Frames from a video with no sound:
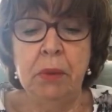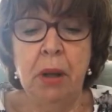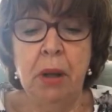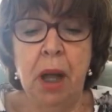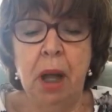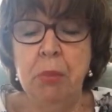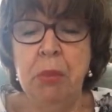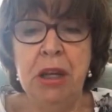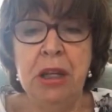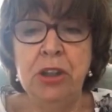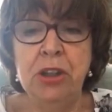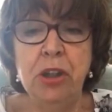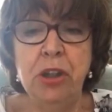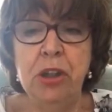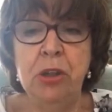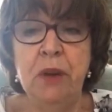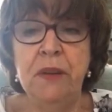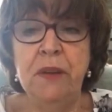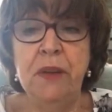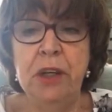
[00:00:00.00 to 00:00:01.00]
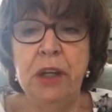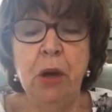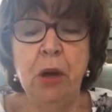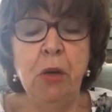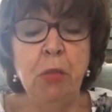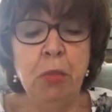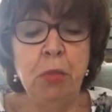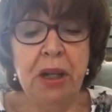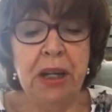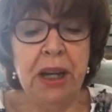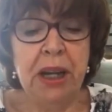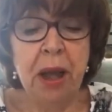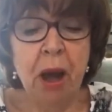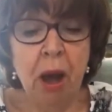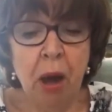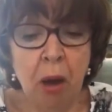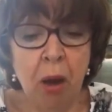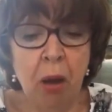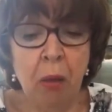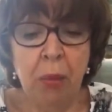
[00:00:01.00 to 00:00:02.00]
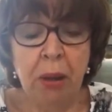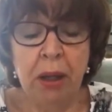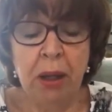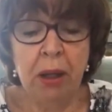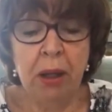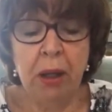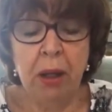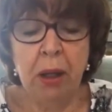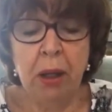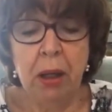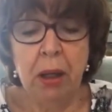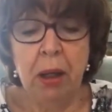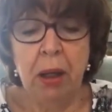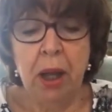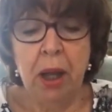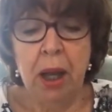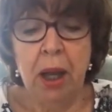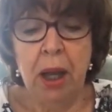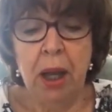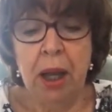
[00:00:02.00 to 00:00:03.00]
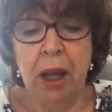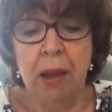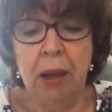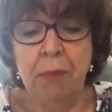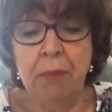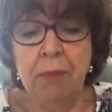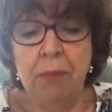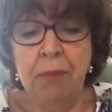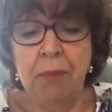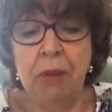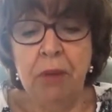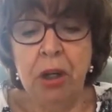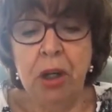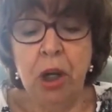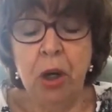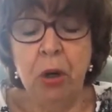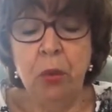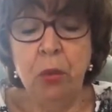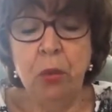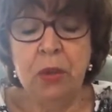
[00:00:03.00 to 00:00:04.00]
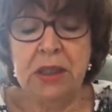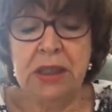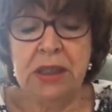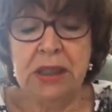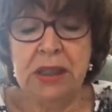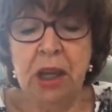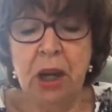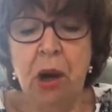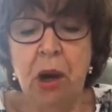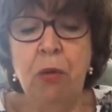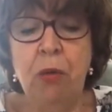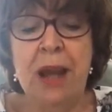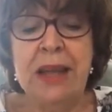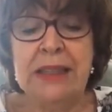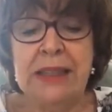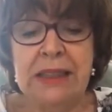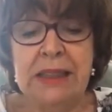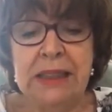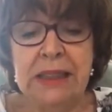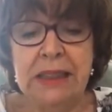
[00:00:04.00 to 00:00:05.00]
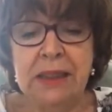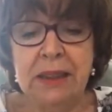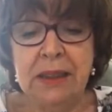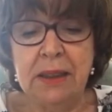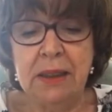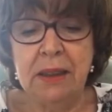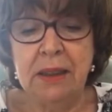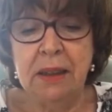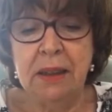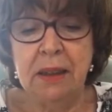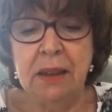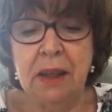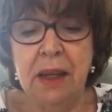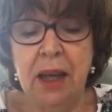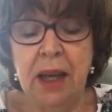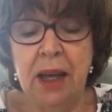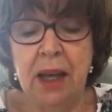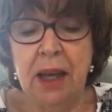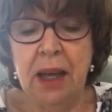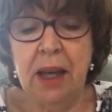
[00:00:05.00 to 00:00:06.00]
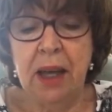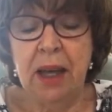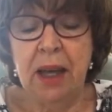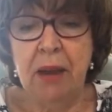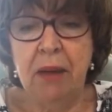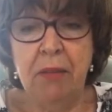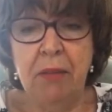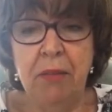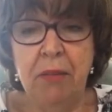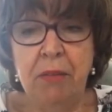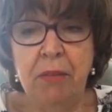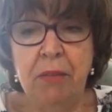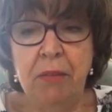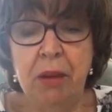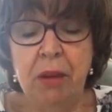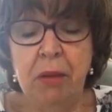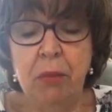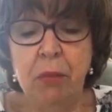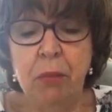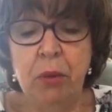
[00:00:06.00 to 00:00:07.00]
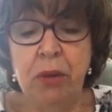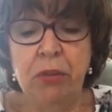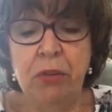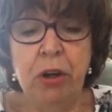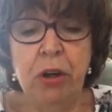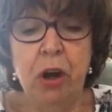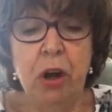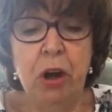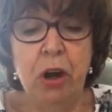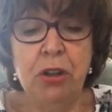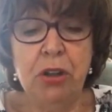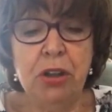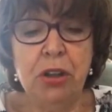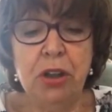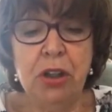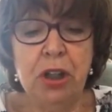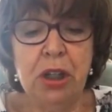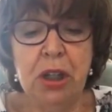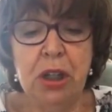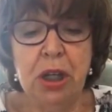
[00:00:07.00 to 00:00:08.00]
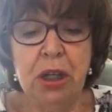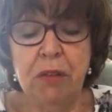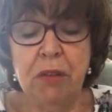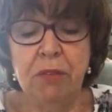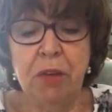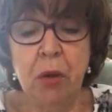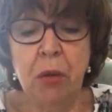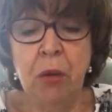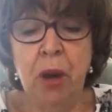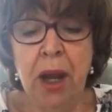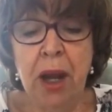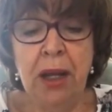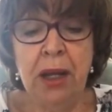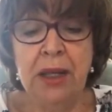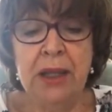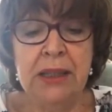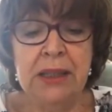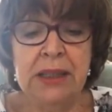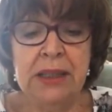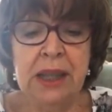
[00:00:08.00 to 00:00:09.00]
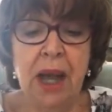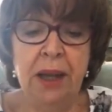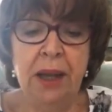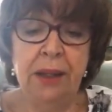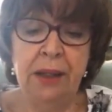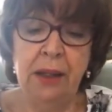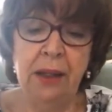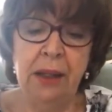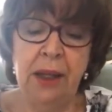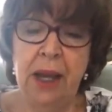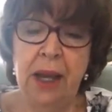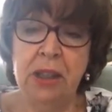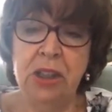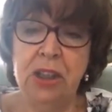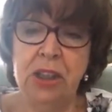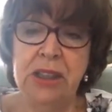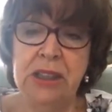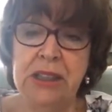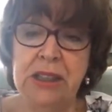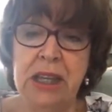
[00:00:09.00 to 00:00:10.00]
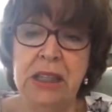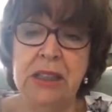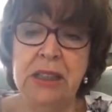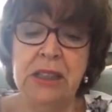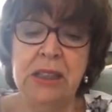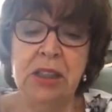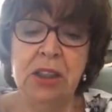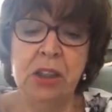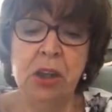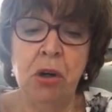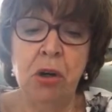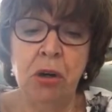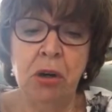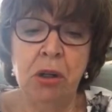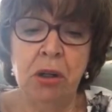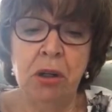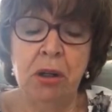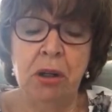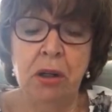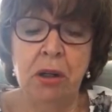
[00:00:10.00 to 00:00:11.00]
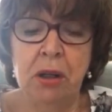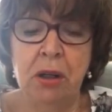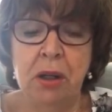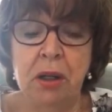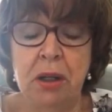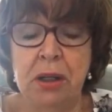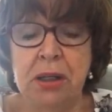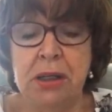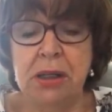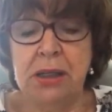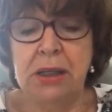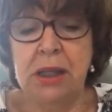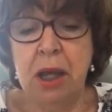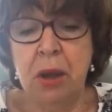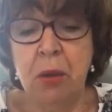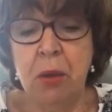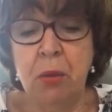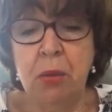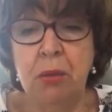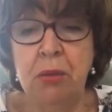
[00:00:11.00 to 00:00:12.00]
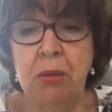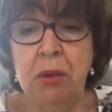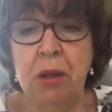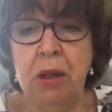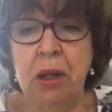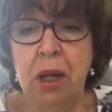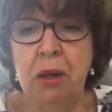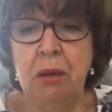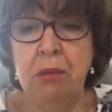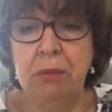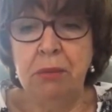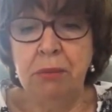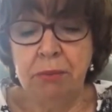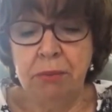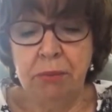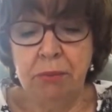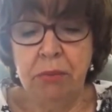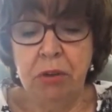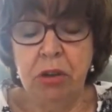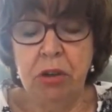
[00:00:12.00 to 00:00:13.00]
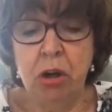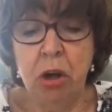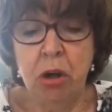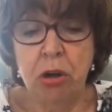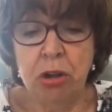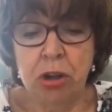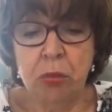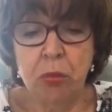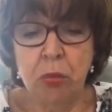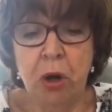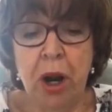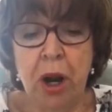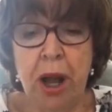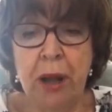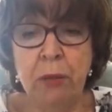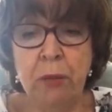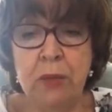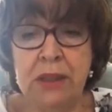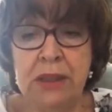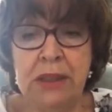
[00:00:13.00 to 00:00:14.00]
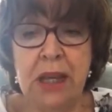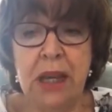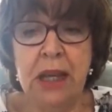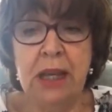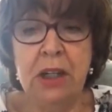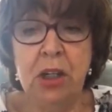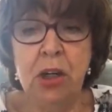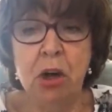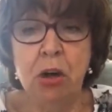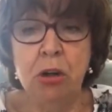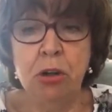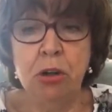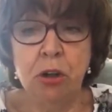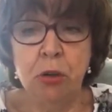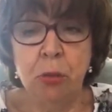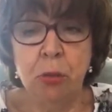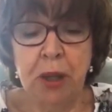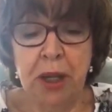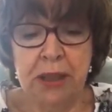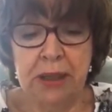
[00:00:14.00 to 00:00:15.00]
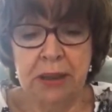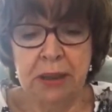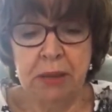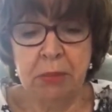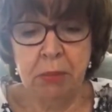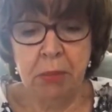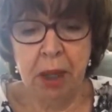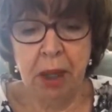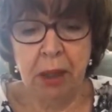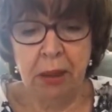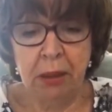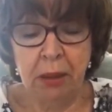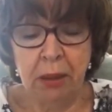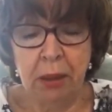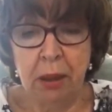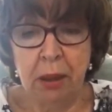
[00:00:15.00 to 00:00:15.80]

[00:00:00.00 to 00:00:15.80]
I mean, I don't know whether you know it, but Lee Harpin, was arrested with regard to the phone hacking scandal. He actually sat in the dock. So, you know, not what I would say, not a pleasant man.